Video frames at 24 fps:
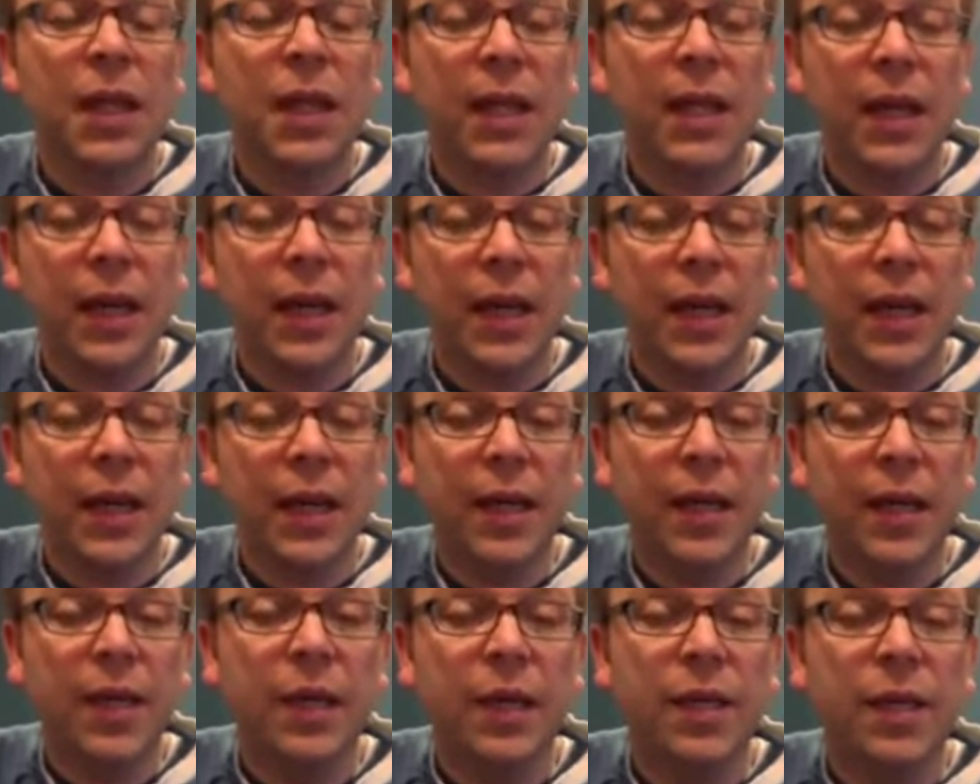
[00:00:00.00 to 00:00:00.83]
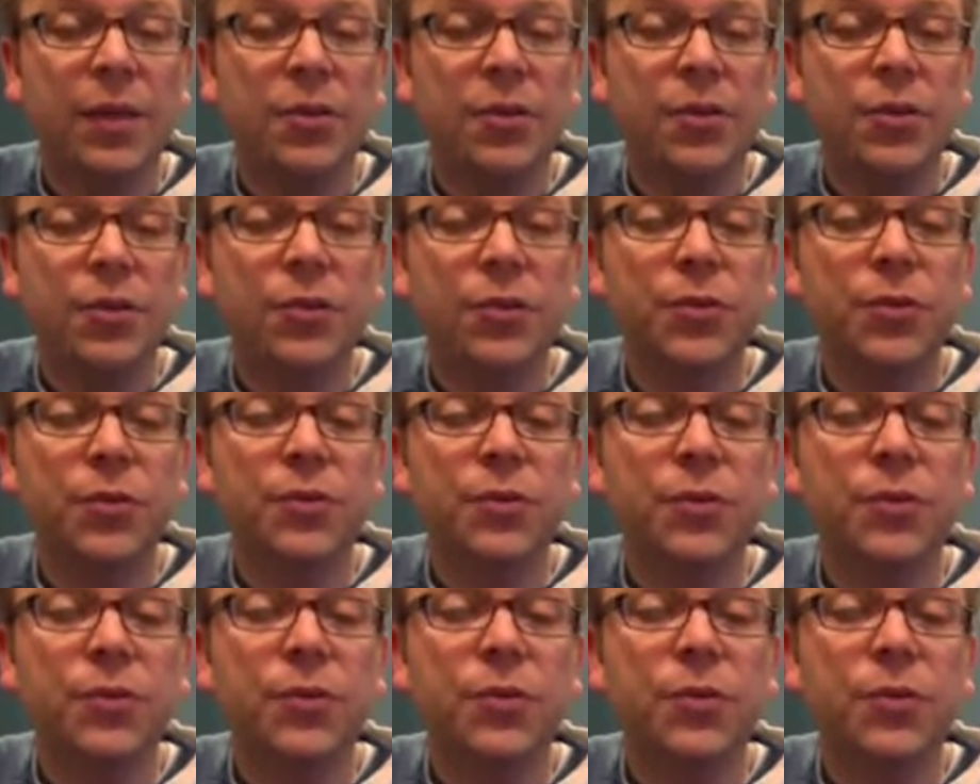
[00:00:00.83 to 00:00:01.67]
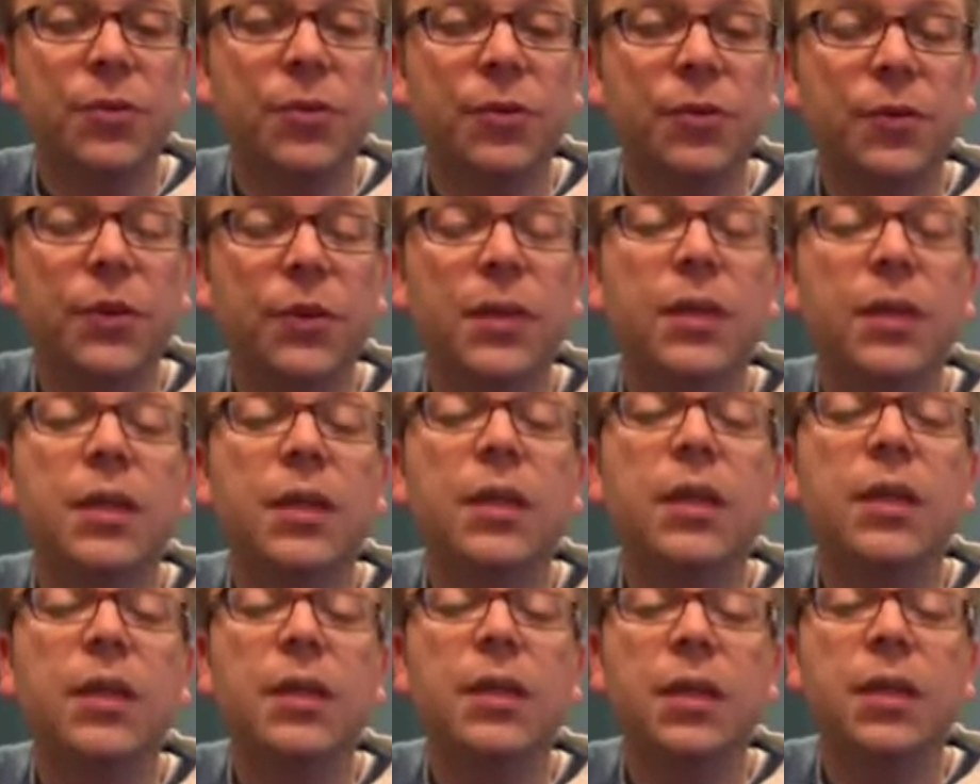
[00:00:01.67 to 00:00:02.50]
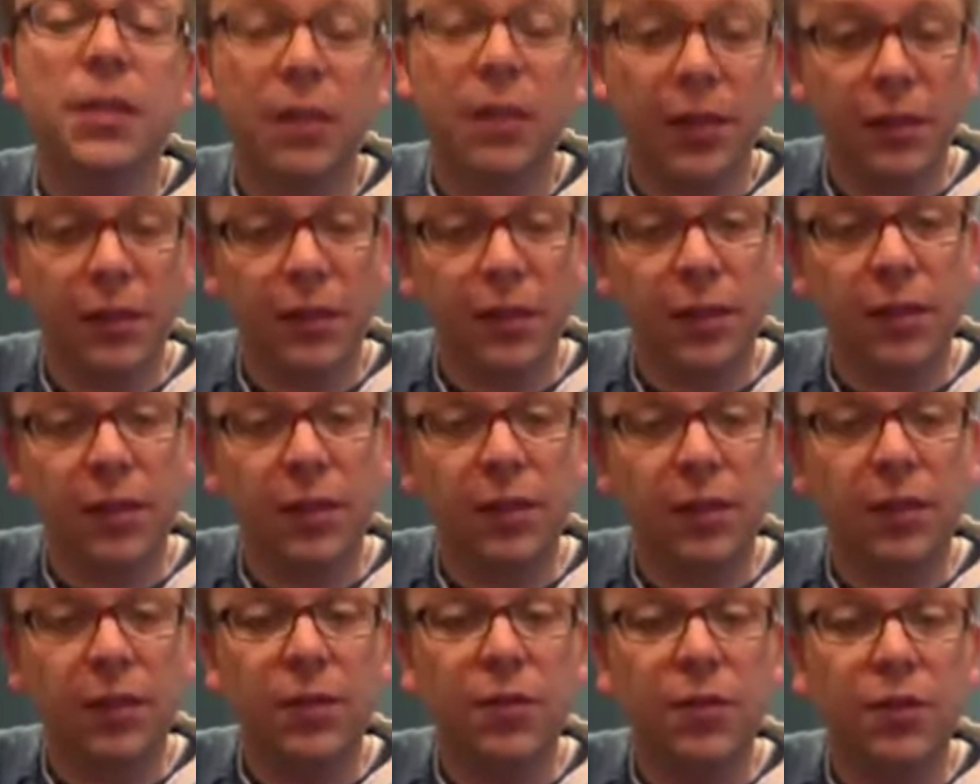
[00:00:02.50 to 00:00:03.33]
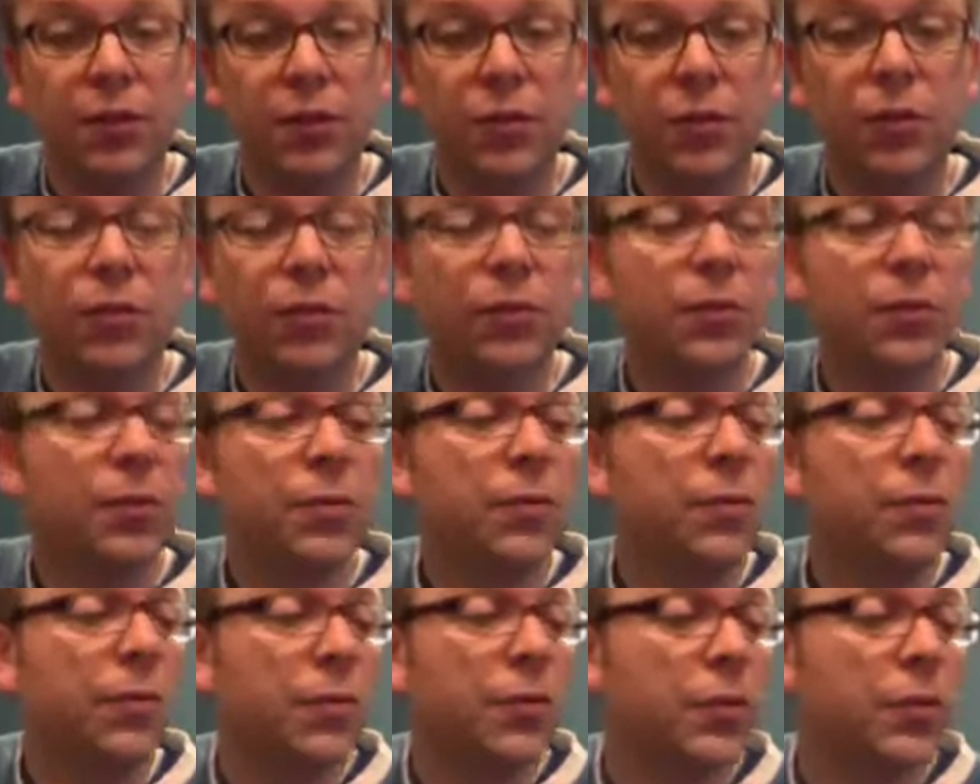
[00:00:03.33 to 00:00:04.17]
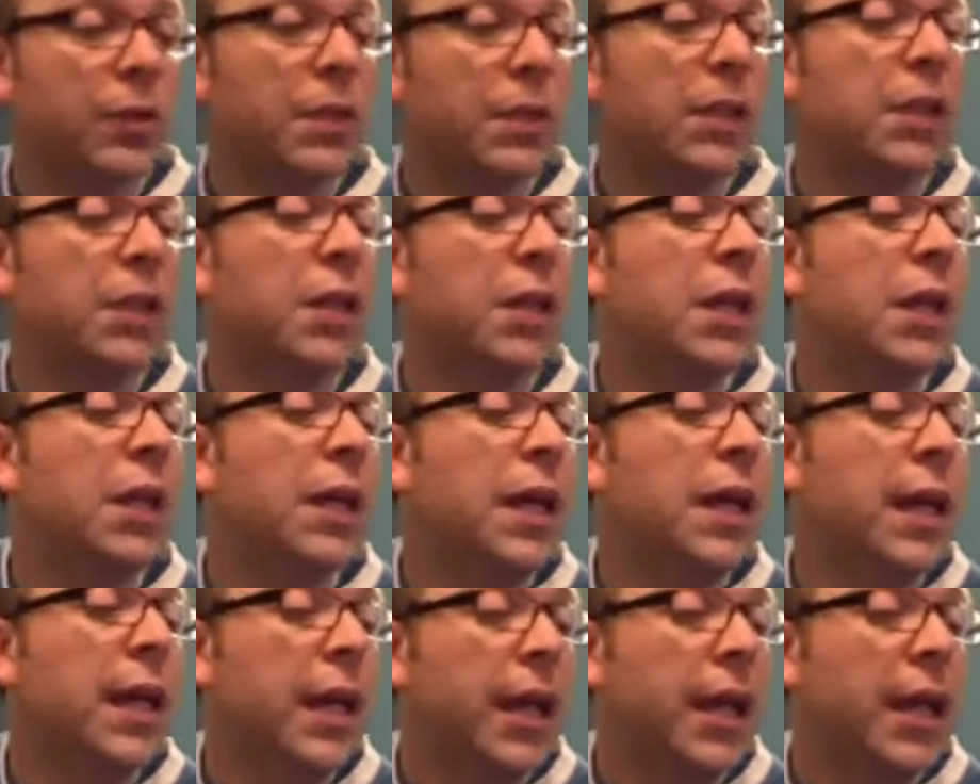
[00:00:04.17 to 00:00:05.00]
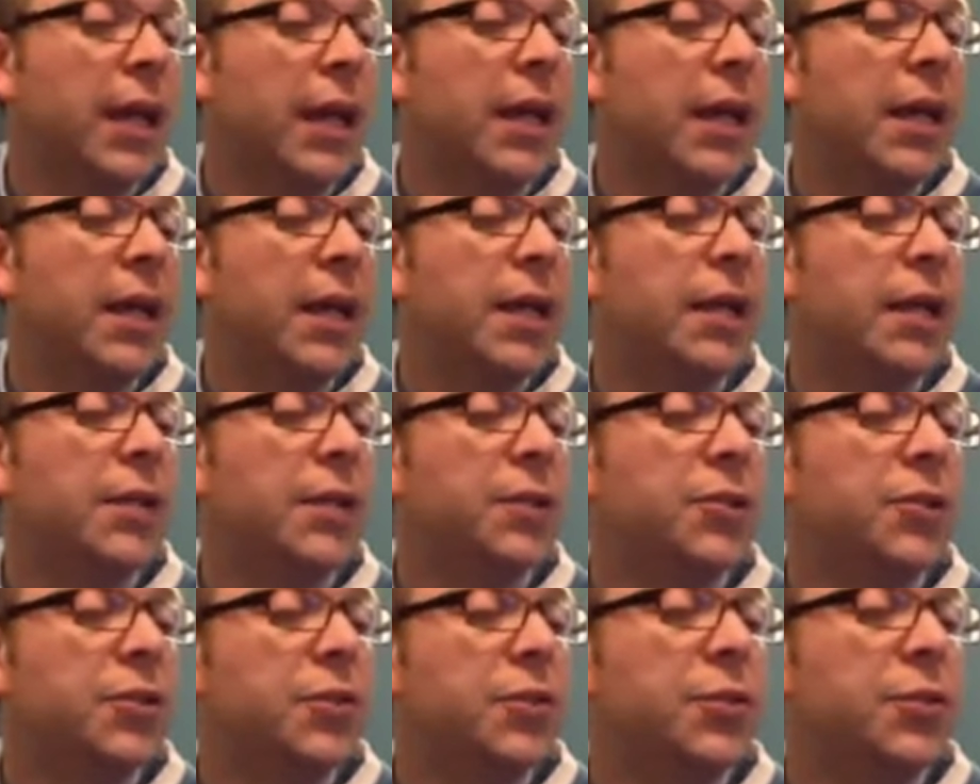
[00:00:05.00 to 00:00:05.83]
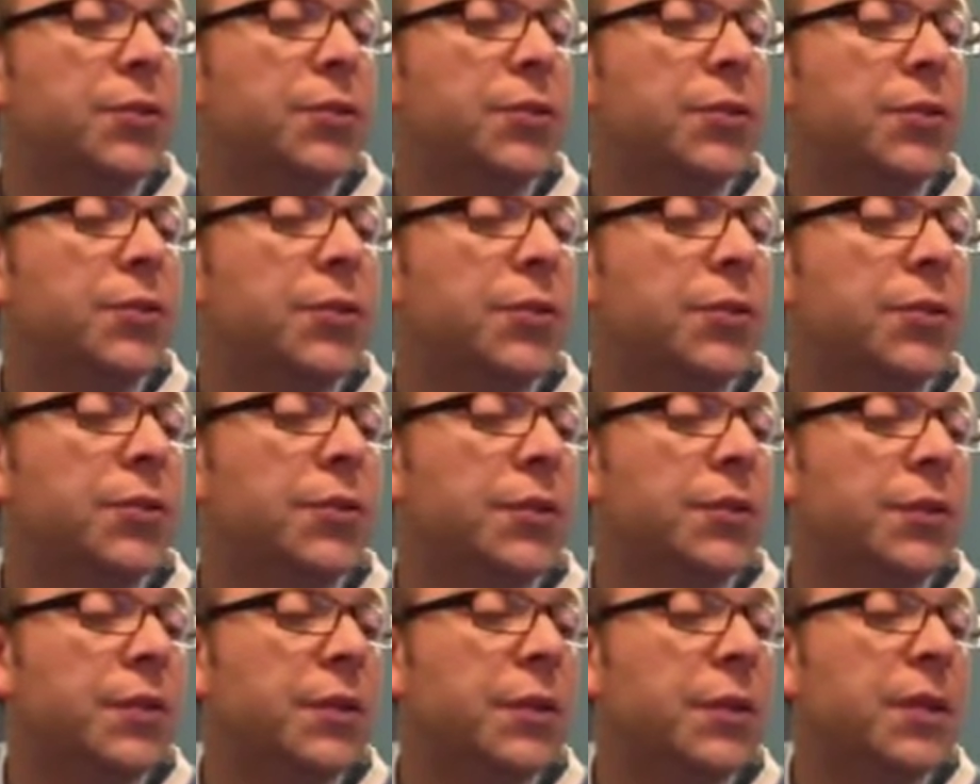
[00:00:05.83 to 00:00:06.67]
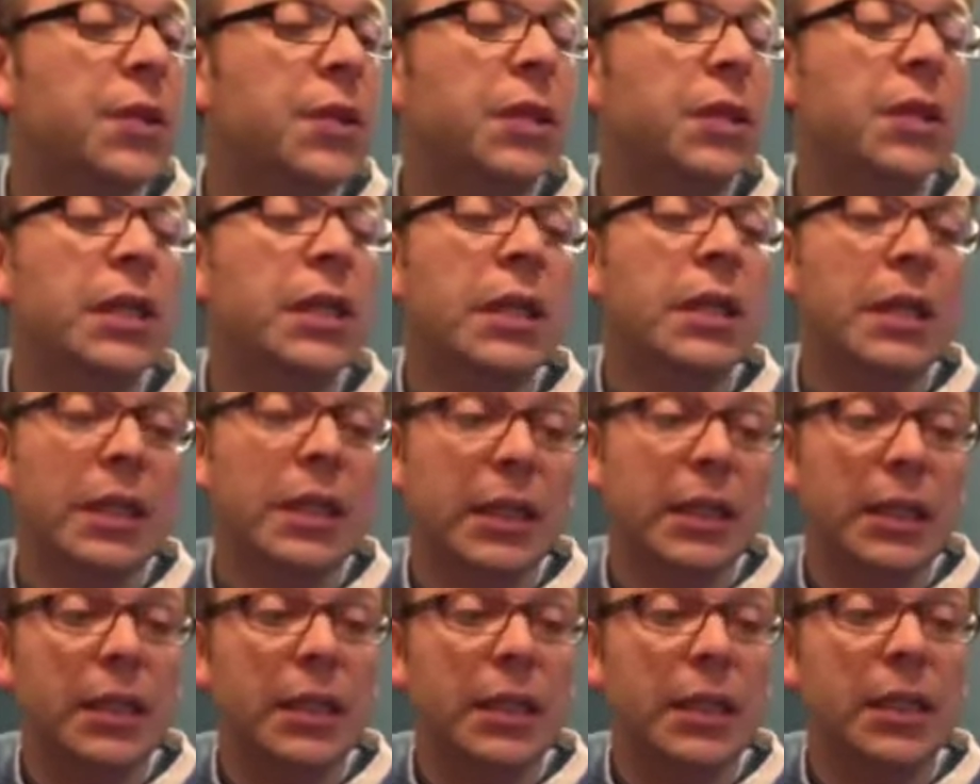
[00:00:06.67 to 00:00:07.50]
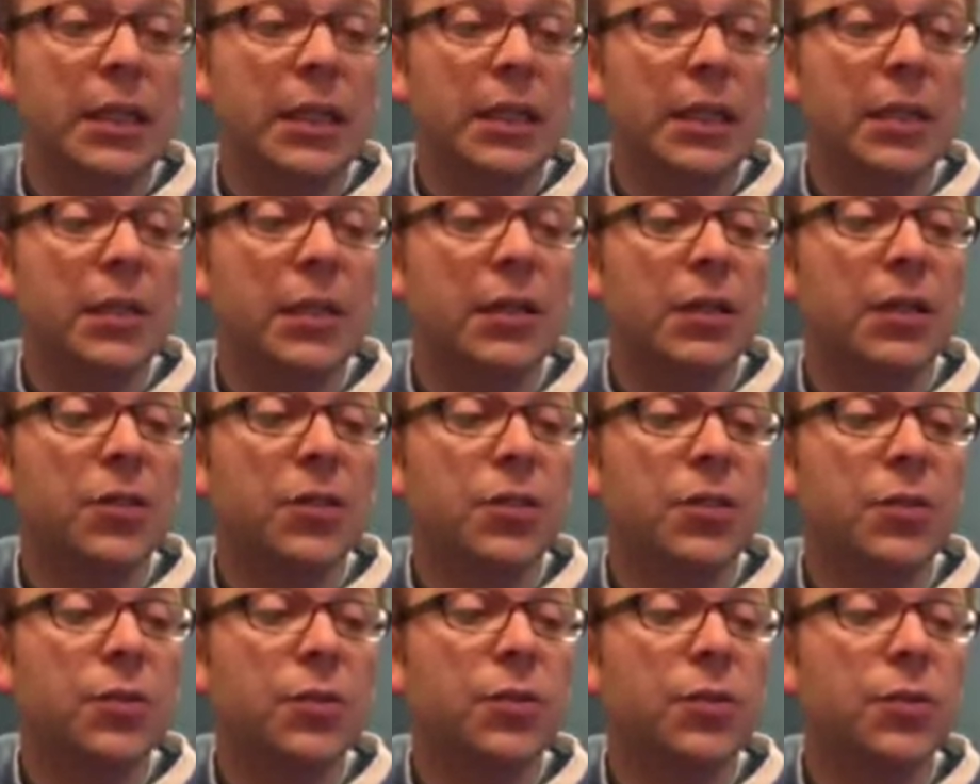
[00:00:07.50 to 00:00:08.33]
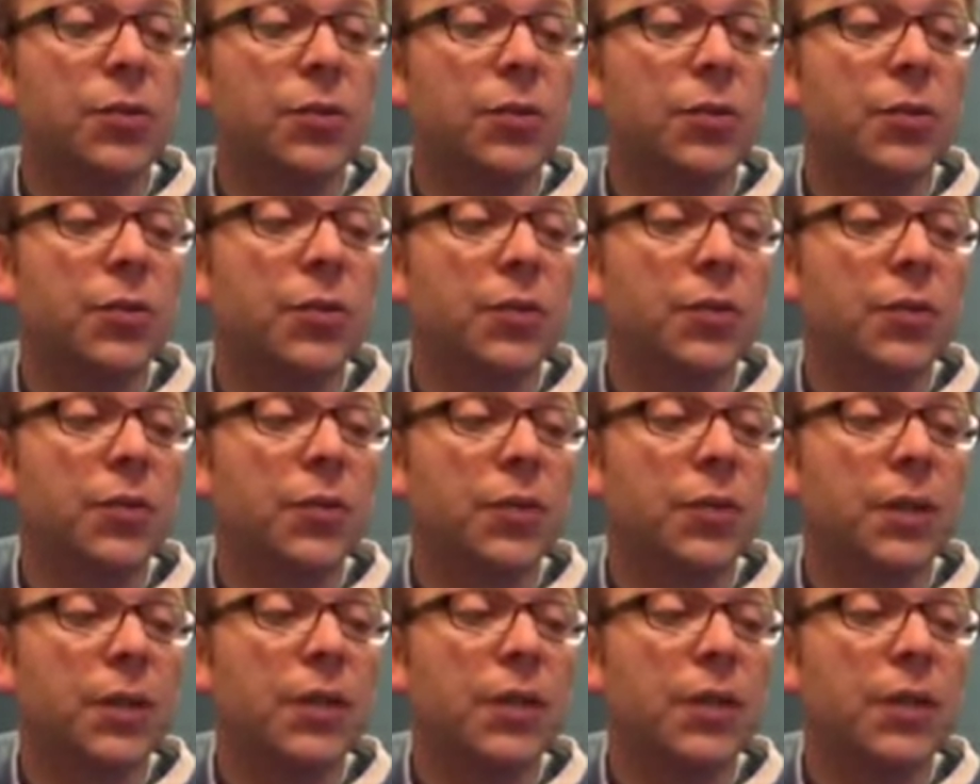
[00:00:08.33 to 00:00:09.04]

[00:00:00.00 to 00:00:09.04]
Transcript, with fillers: A, two, three, E, two, three. A, two, three, E, two, three.